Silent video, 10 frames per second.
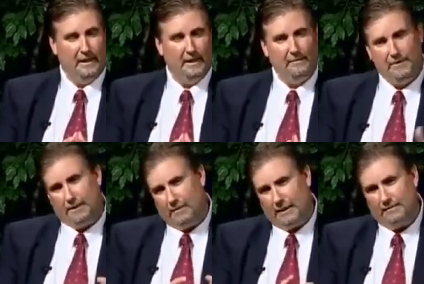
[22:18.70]

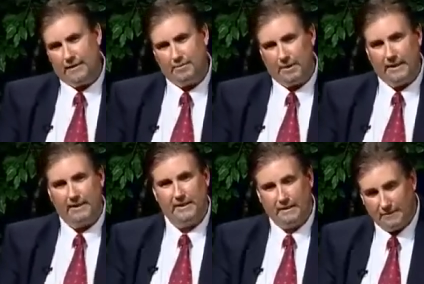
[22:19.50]
Everything will have its
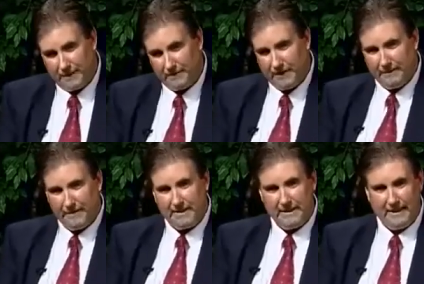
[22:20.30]
place. Everything will have
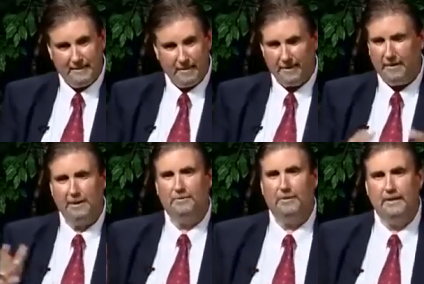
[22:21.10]
its time. Nothing
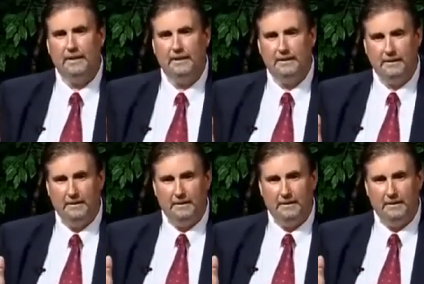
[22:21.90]
is for naught.